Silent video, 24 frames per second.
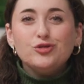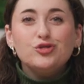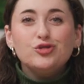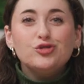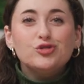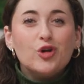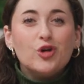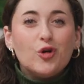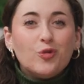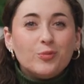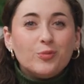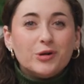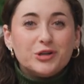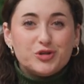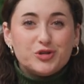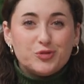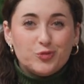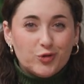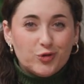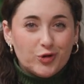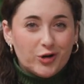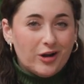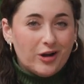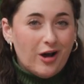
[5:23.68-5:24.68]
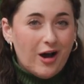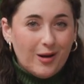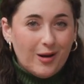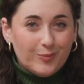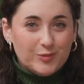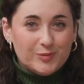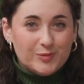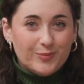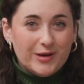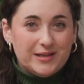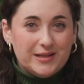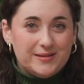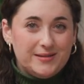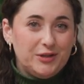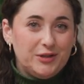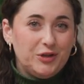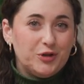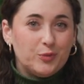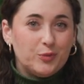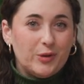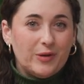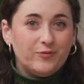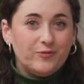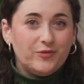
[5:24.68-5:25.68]
so much more to optimizing
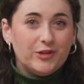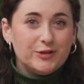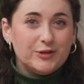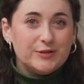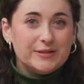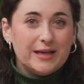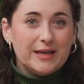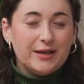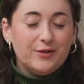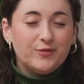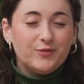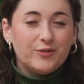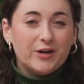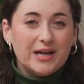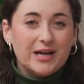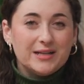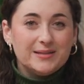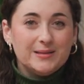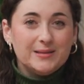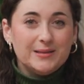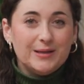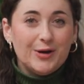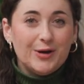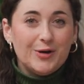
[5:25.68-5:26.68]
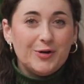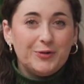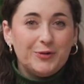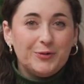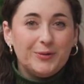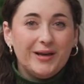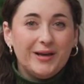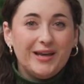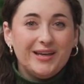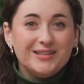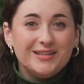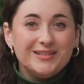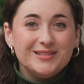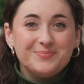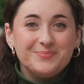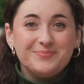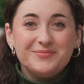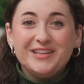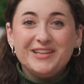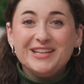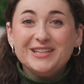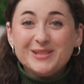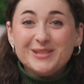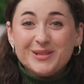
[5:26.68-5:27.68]
your Webflow site for SEO, and
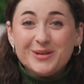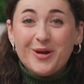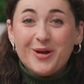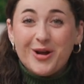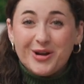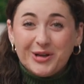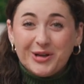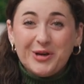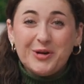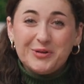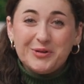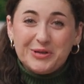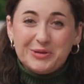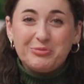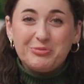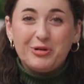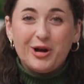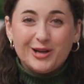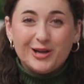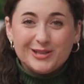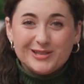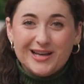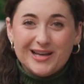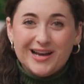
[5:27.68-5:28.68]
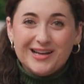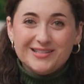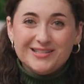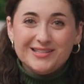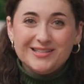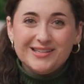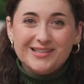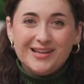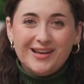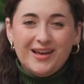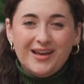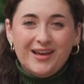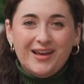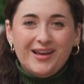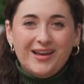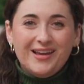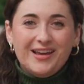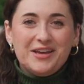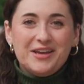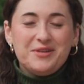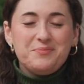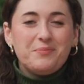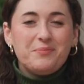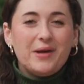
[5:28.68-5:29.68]
it's an ongoing process.
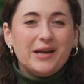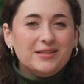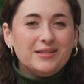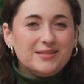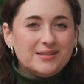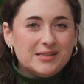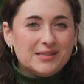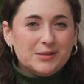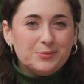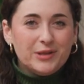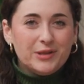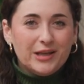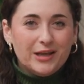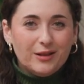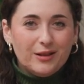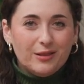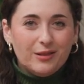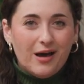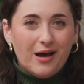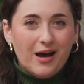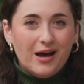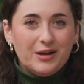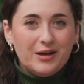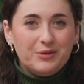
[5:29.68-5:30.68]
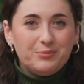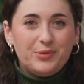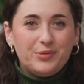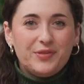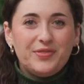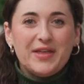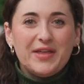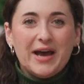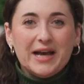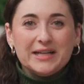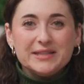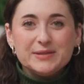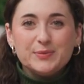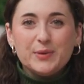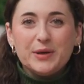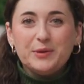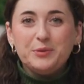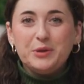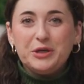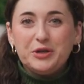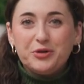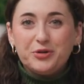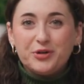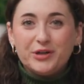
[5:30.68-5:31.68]
It might seem like a lot, but that's why
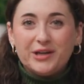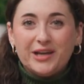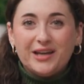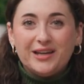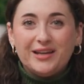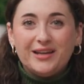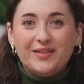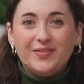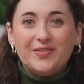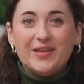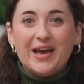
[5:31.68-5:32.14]
we created